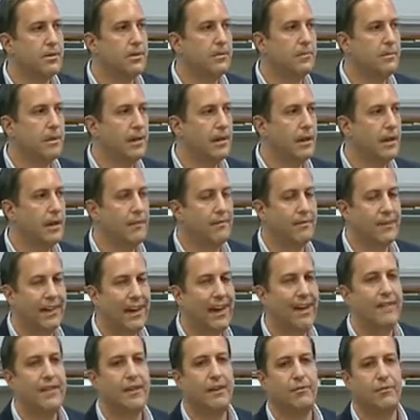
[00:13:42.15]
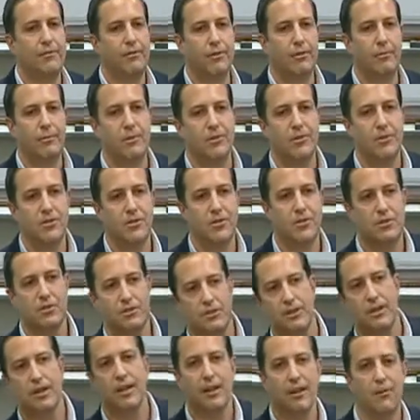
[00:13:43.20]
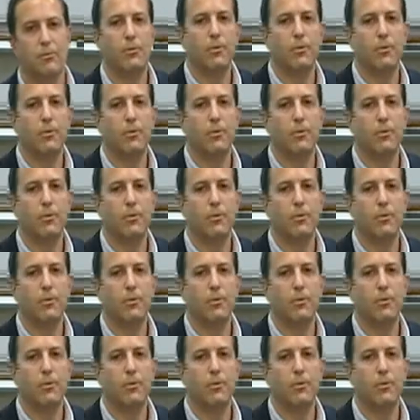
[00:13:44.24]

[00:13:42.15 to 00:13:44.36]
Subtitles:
that you may not have gotten that far, because you're still kind